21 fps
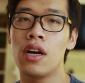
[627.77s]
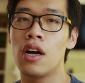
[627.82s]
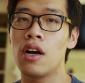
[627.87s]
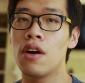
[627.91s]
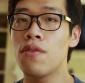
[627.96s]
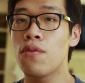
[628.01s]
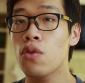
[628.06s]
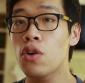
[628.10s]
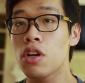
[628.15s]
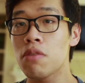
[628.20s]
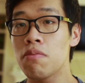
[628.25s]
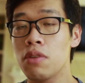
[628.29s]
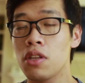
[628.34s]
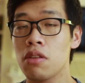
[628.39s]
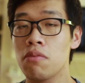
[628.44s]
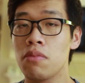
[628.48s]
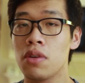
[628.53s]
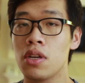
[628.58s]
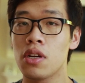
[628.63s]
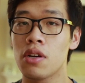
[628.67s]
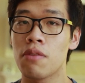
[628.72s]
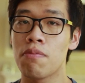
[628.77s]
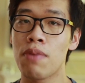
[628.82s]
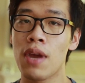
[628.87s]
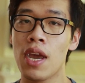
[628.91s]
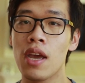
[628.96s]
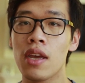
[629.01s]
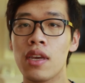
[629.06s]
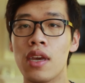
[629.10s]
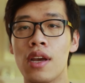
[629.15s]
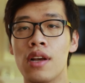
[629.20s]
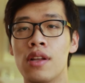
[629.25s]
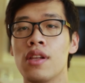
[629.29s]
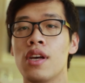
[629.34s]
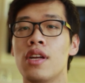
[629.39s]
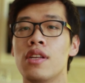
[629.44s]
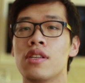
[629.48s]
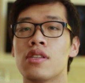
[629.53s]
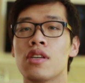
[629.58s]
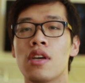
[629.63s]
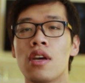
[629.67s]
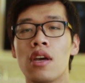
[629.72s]
40mm pancake
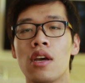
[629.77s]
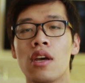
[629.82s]
lens,